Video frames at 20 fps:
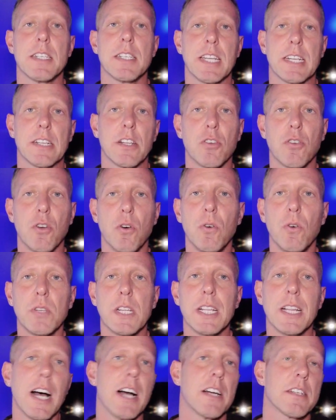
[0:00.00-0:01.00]
It's like the
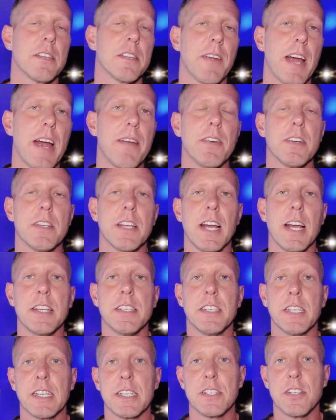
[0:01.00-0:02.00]
Goldilocks of advertising.